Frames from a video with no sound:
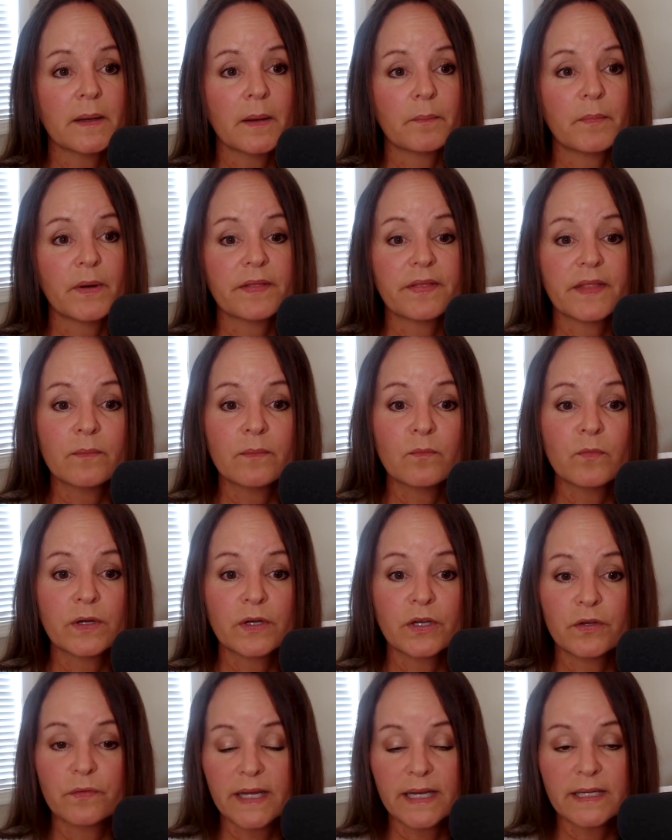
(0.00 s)
But when
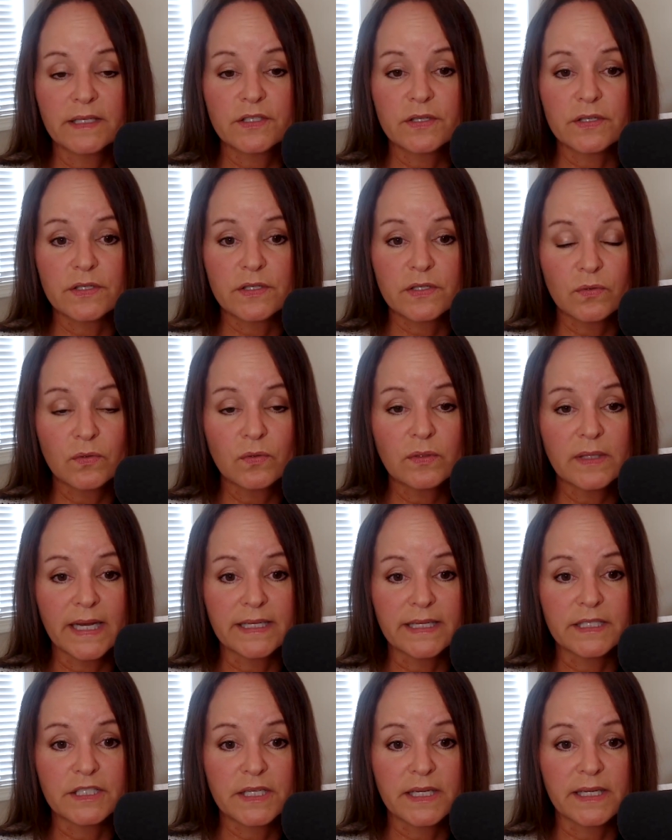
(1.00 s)
you get to
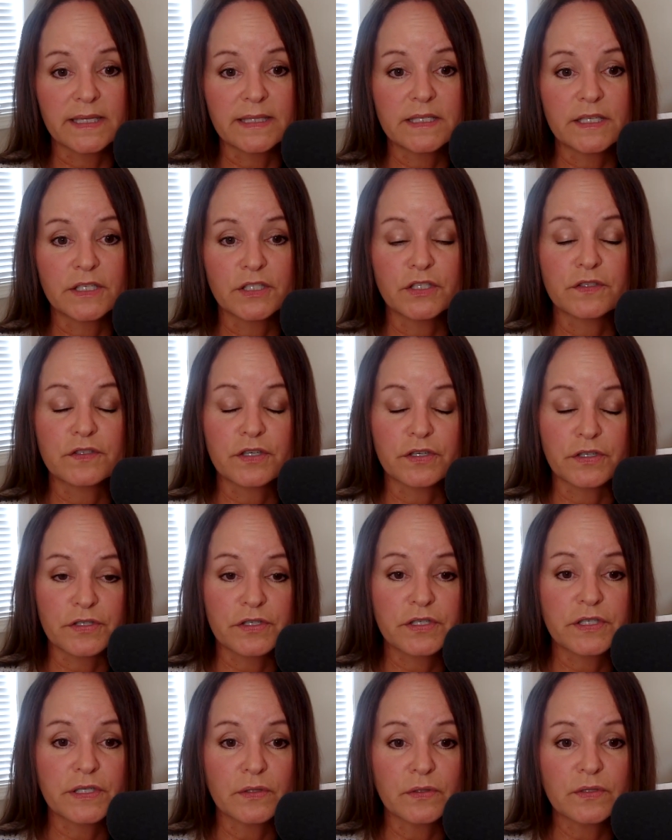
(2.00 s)
school-age kids and you're
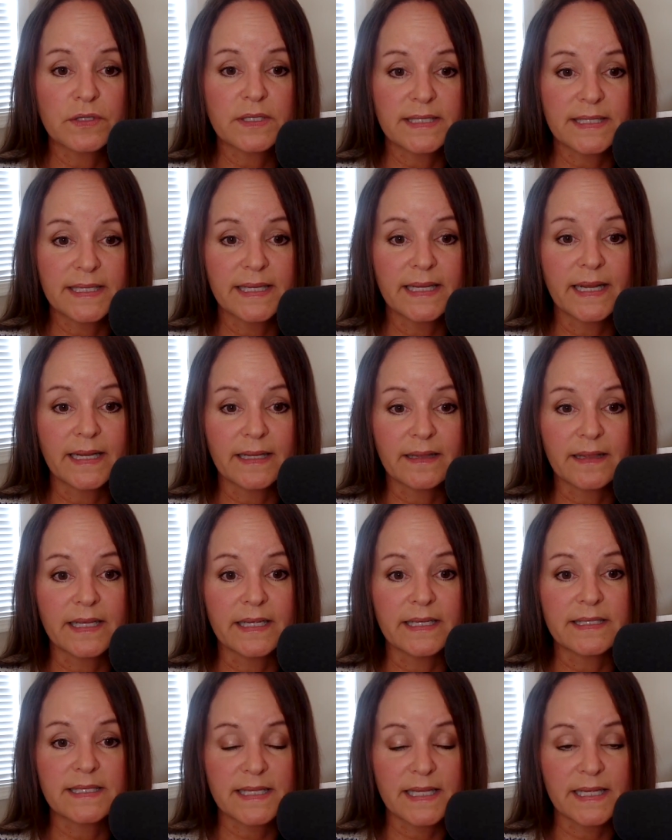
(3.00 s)
still seeing
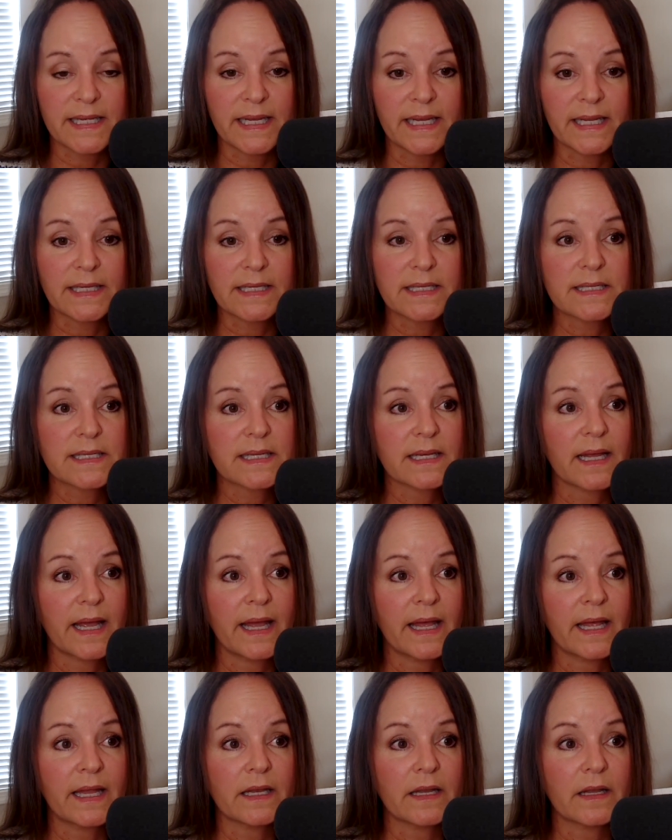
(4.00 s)
these things,
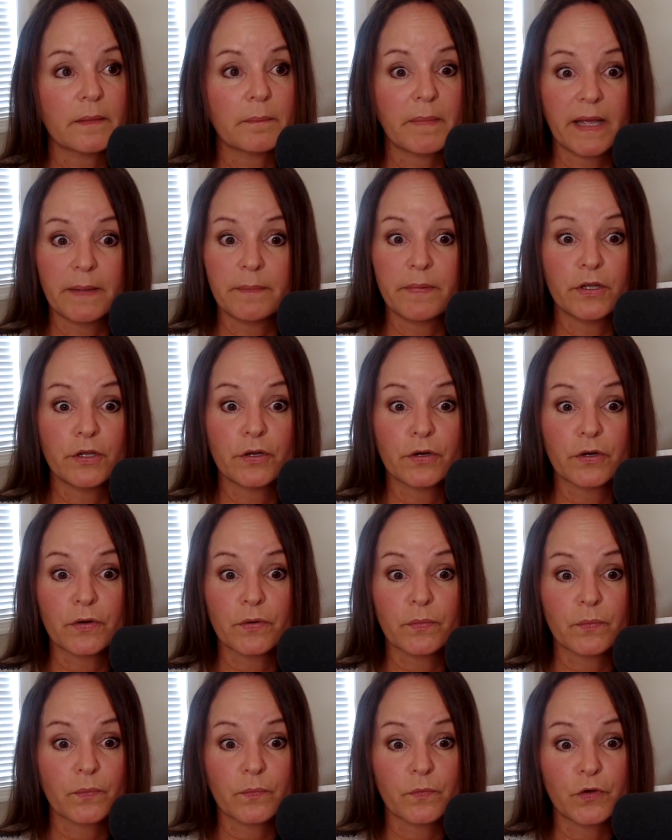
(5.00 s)
and maybe you're
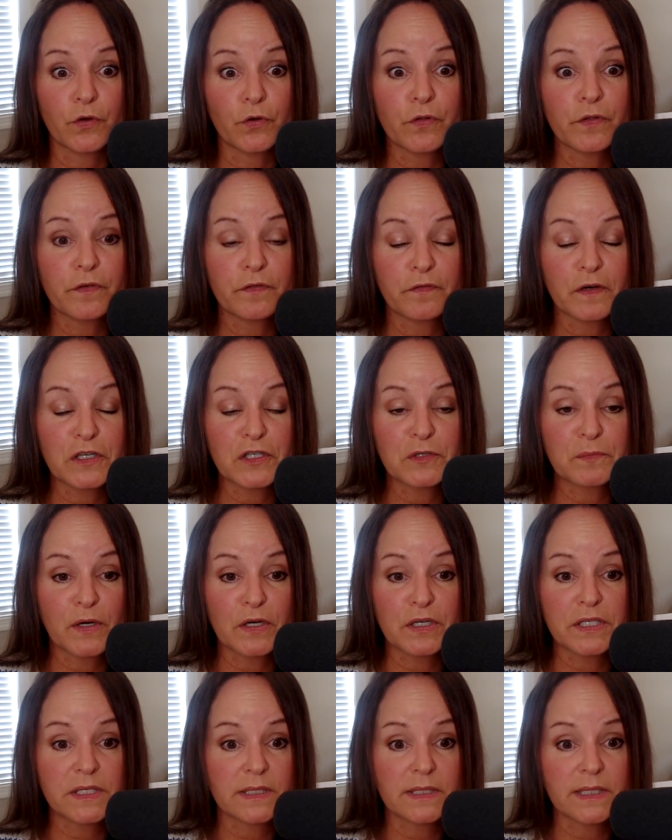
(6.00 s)
the first
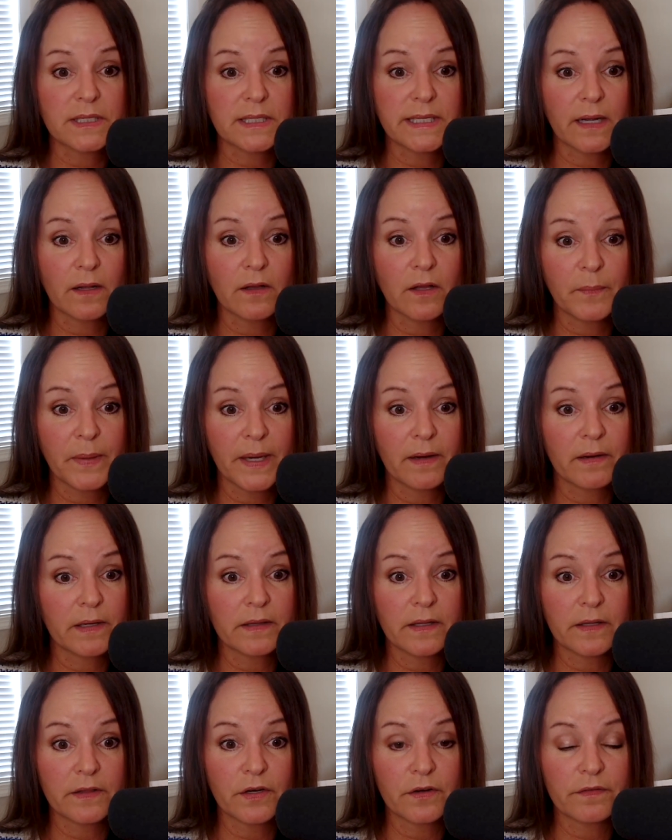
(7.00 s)
person to tell a parent
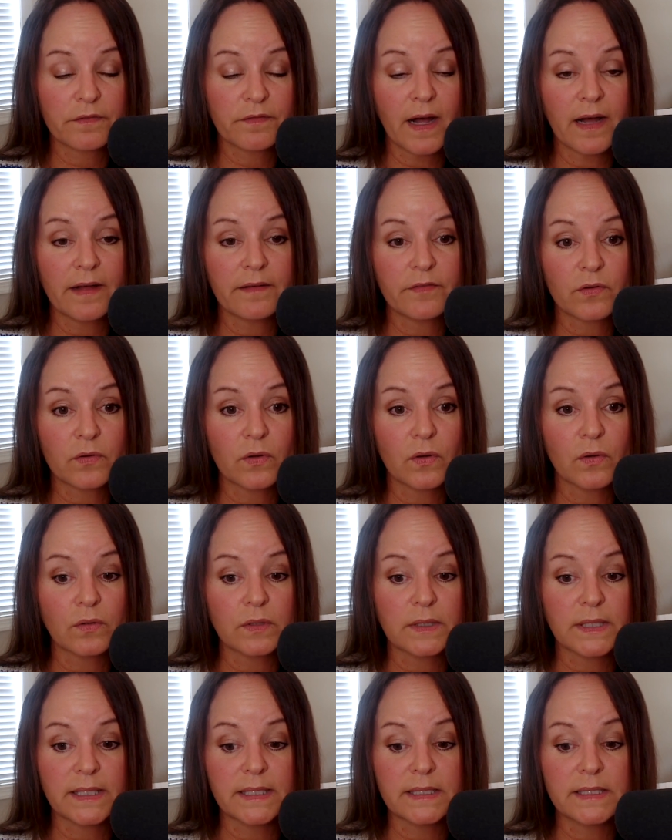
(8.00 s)
that their
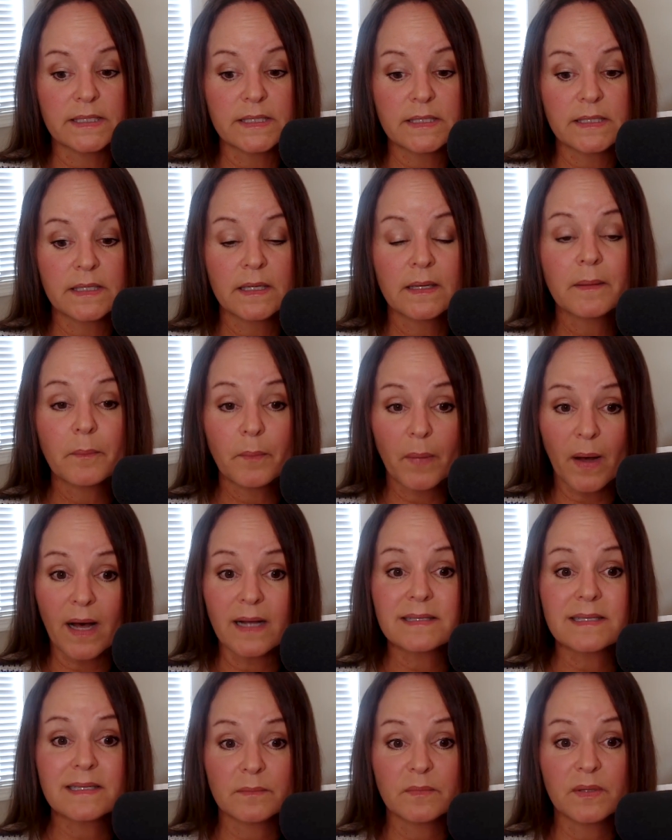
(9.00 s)
5-year-old is
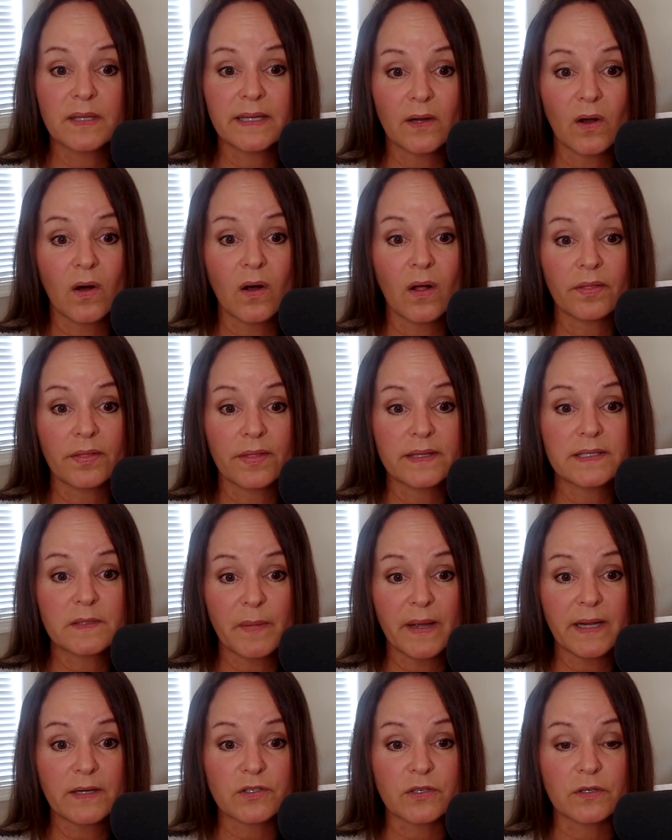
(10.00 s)
possibly on the
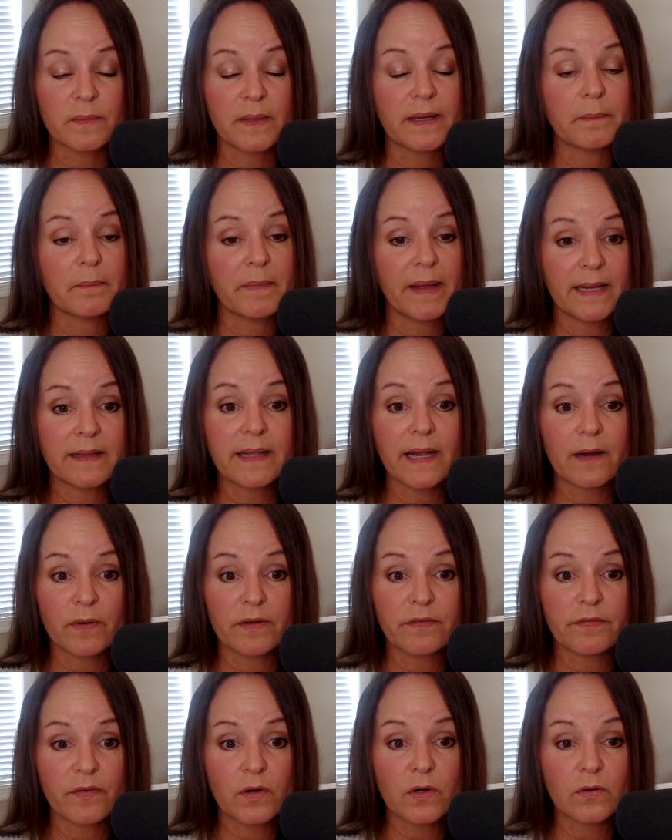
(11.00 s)
spectrum and make that
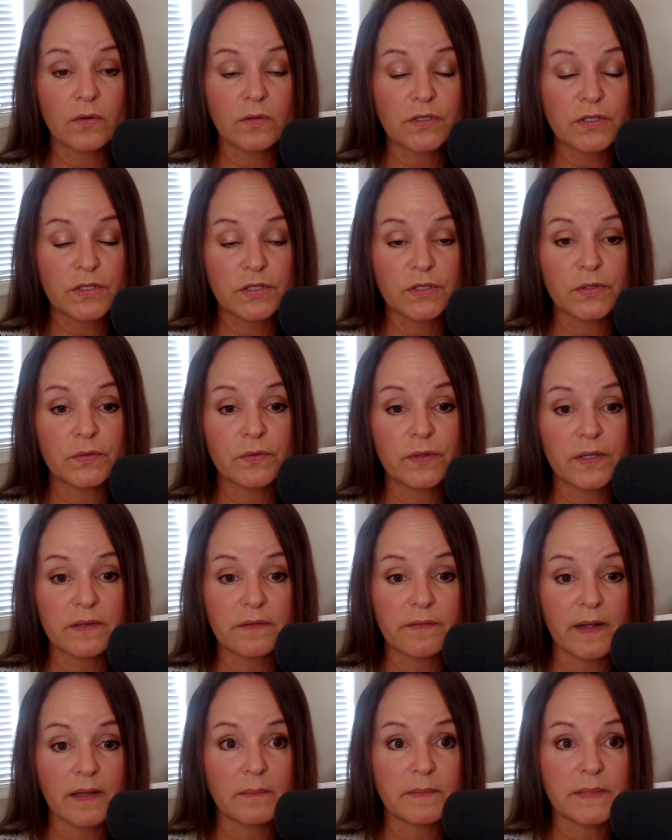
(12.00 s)
referral to the
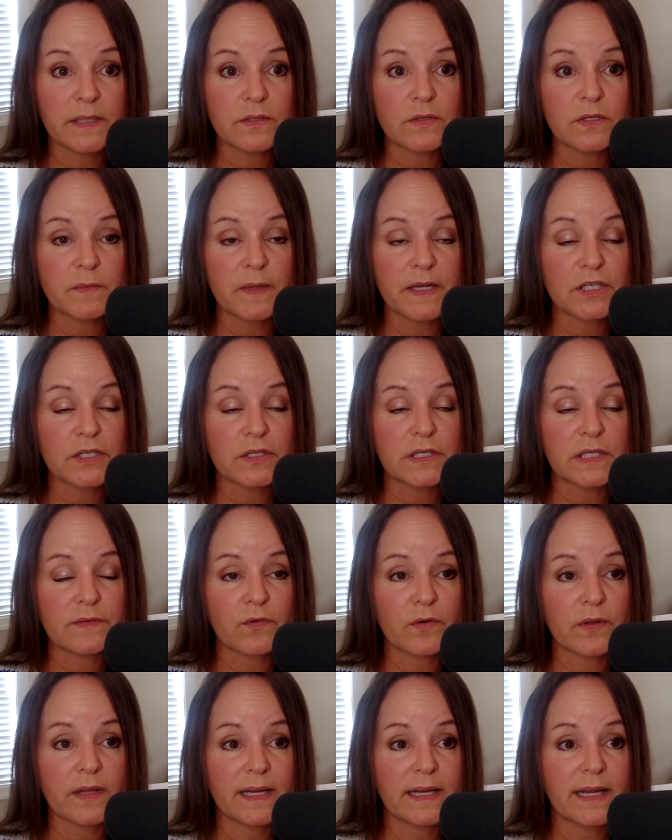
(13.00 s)
developmental specialist
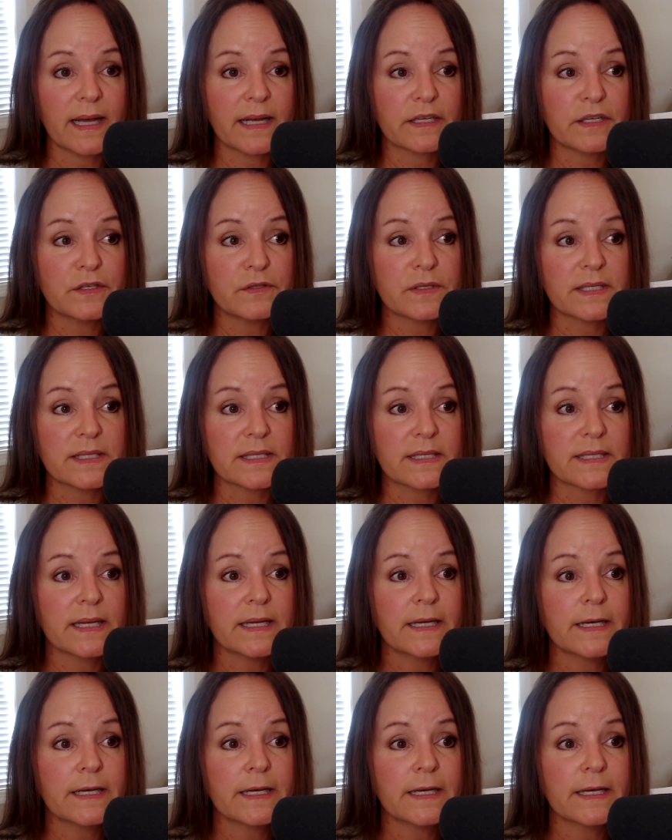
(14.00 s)
for that diagnosis,